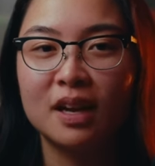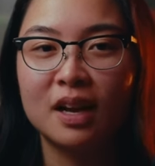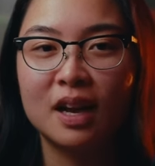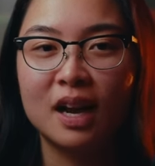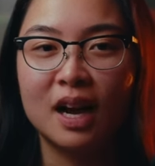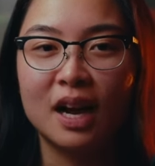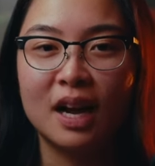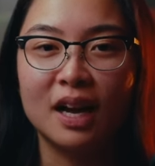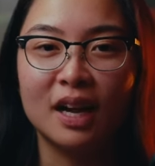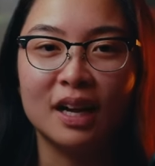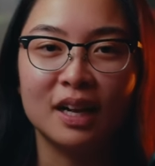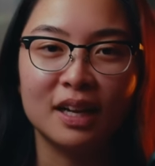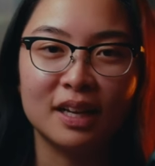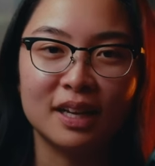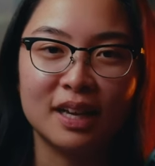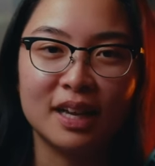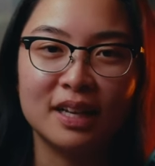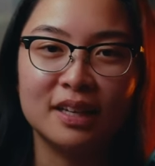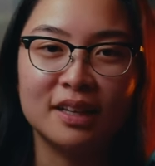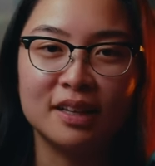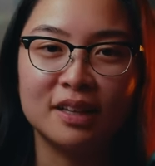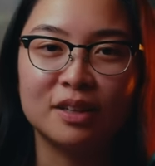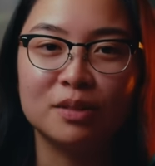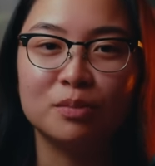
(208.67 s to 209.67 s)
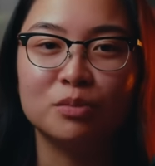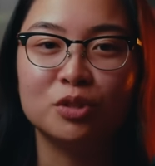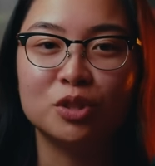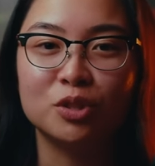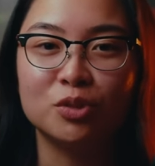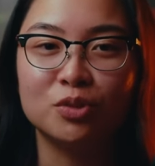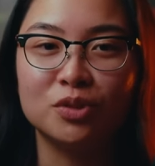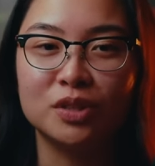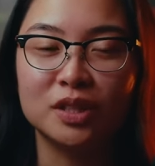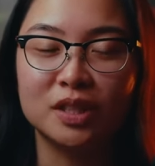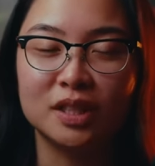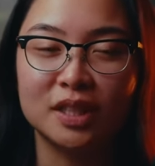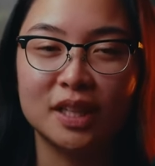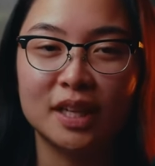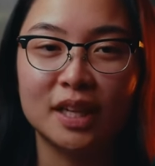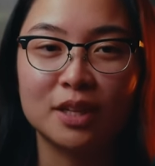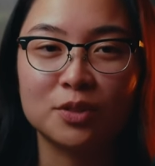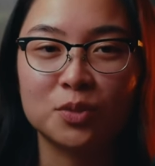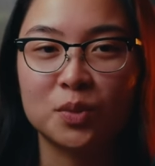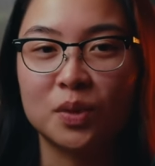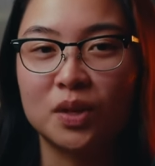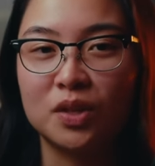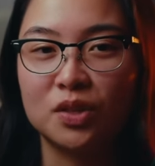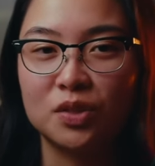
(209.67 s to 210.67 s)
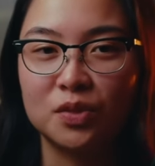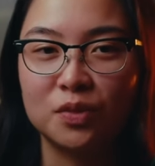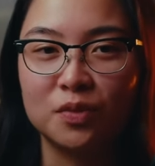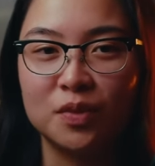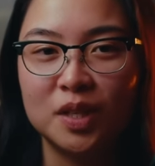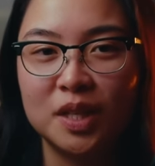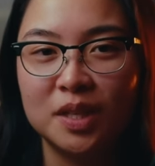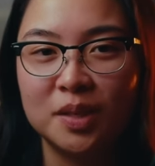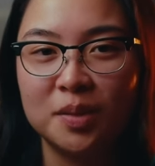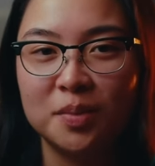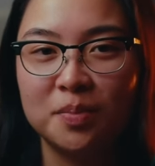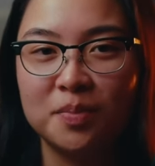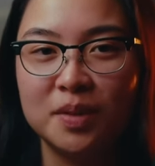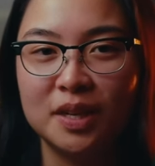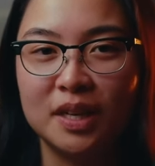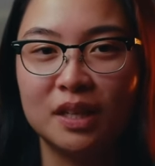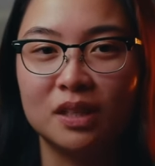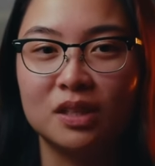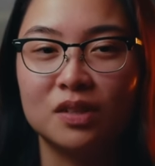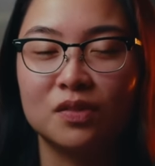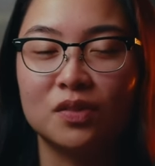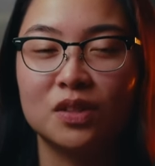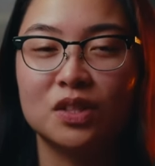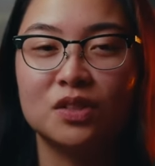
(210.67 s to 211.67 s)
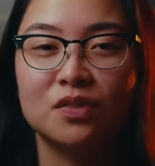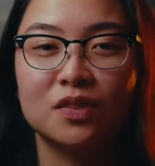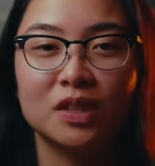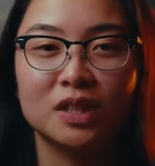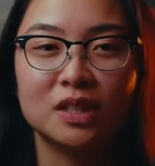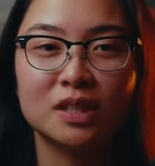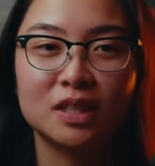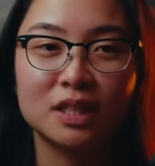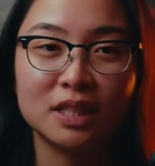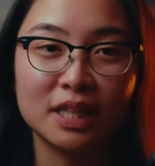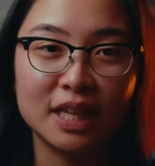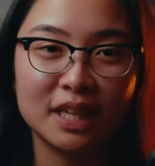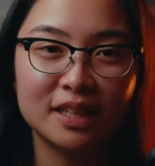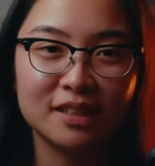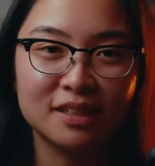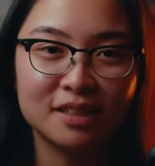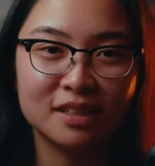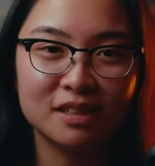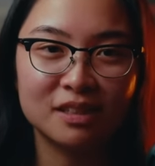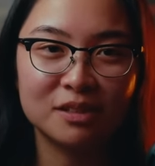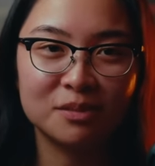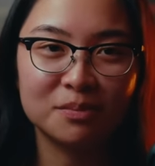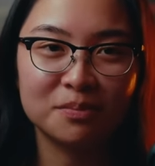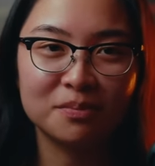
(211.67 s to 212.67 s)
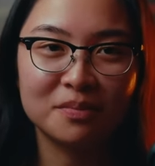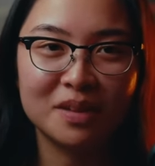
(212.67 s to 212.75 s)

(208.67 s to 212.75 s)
I ended up choosing the X100V because of its fixed lens.